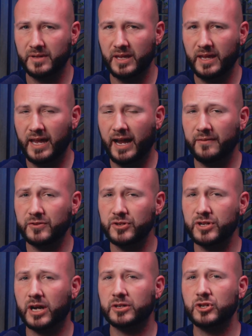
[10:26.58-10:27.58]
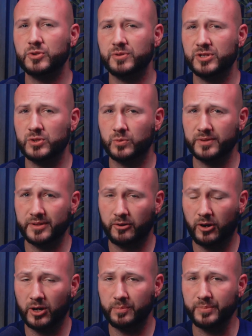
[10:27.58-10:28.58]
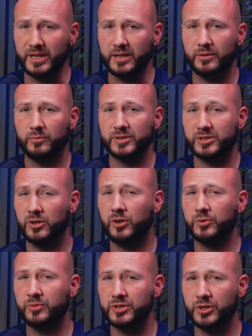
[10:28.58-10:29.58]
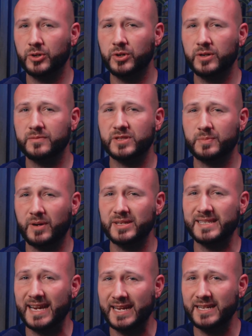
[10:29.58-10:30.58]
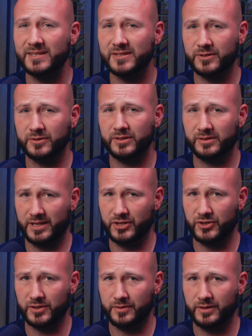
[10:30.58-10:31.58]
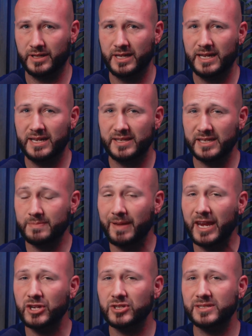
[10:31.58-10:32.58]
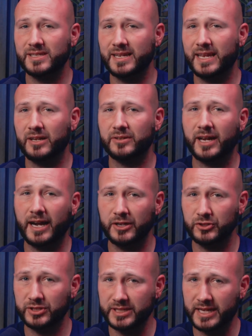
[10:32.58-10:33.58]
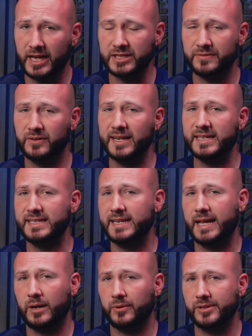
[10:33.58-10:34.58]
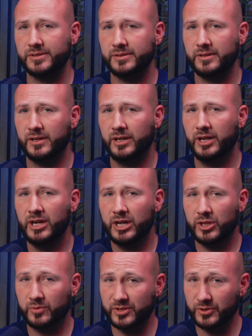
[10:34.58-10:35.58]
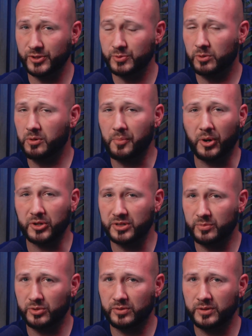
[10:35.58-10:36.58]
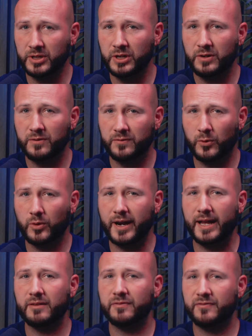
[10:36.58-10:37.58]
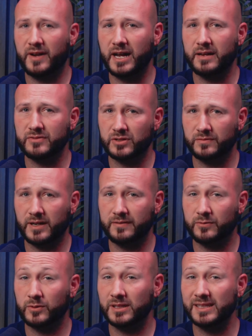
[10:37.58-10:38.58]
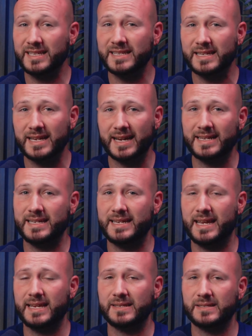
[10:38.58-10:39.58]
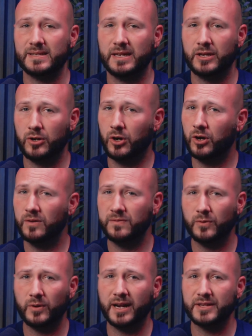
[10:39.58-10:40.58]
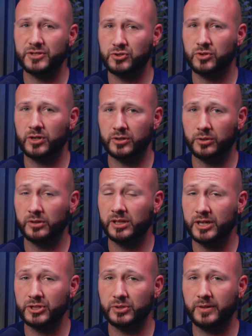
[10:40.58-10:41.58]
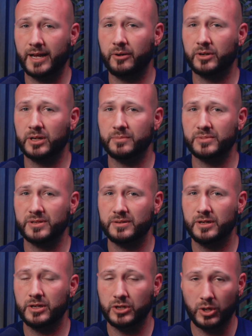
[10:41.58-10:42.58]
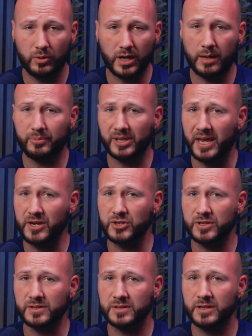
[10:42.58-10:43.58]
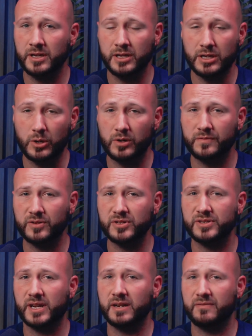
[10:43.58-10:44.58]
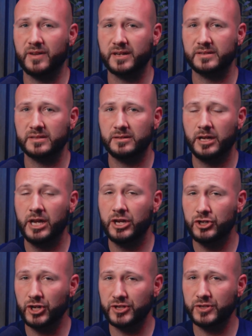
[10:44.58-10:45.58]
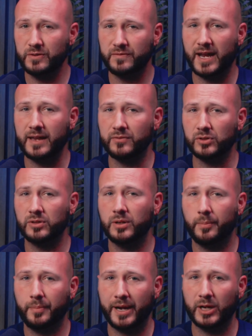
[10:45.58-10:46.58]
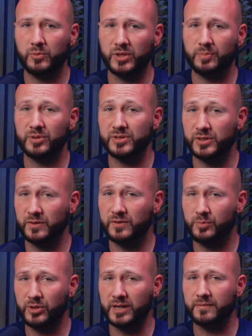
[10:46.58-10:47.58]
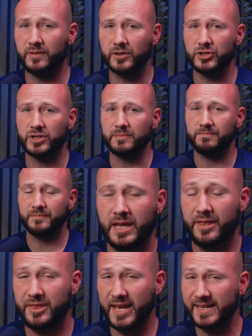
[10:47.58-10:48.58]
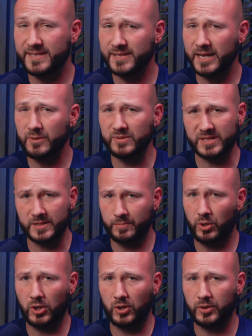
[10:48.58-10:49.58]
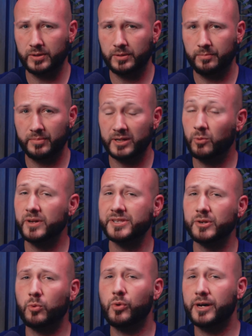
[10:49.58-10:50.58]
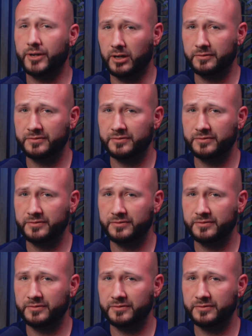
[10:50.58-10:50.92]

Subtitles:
After doctors restored their heartbeat, what's called return of spontaneous circulation, these patients inhaled hydrogen gas for 18 hours. The results were remarkable. 4 out of 5 survived for at least 90 days, and all 4 had strong neurological outcomes. No complications, no adverse side effects. Just survival, paired with preserved brain function. That study was small, but it wasn't a one-off.